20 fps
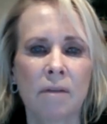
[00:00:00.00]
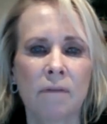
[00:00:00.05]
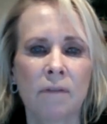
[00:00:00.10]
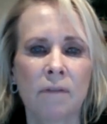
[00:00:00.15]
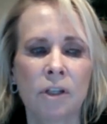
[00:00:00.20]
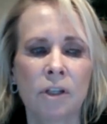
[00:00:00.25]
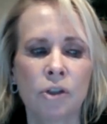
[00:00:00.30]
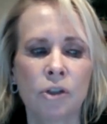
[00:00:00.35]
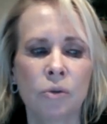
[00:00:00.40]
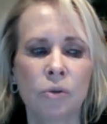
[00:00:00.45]

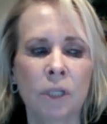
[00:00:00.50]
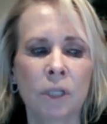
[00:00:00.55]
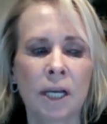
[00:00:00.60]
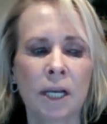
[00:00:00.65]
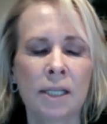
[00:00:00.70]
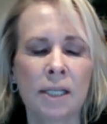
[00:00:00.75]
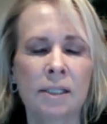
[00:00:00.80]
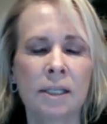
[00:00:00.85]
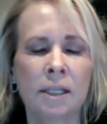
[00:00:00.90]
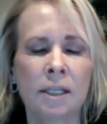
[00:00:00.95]

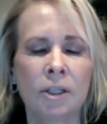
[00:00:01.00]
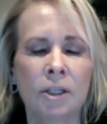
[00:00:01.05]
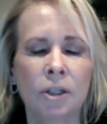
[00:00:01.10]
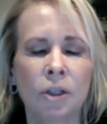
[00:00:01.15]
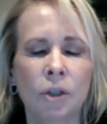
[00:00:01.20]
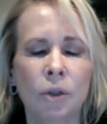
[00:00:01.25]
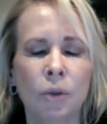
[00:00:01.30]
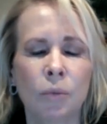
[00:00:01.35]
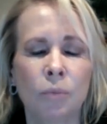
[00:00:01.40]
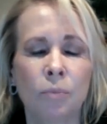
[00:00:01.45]
visualizing
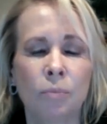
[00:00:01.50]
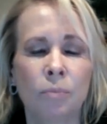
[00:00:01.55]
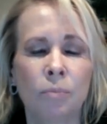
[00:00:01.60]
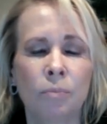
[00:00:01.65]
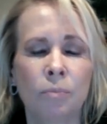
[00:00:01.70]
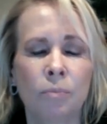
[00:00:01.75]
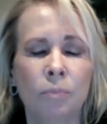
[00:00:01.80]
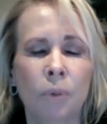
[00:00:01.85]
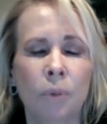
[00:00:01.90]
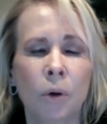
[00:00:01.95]
you
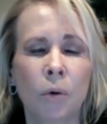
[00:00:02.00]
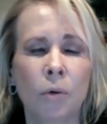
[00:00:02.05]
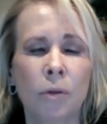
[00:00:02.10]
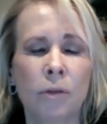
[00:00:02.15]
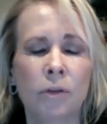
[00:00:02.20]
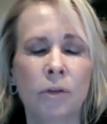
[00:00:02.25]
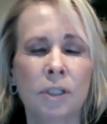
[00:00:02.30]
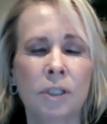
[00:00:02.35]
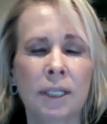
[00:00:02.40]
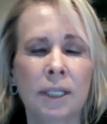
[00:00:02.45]

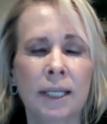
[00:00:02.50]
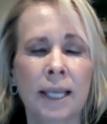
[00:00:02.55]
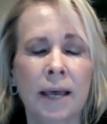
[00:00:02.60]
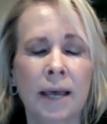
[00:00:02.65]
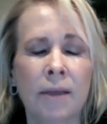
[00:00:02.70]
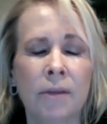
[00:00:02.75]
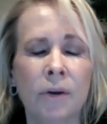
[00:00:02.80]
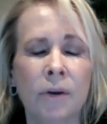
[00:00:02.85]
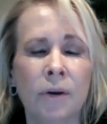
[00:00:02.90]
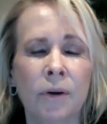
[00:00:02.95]
both
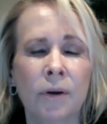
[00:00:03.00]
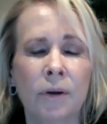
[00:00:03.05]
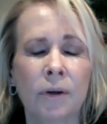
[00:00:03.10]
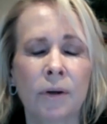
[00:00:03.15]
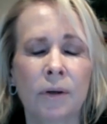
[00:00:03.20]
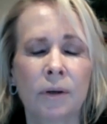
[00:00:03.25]
together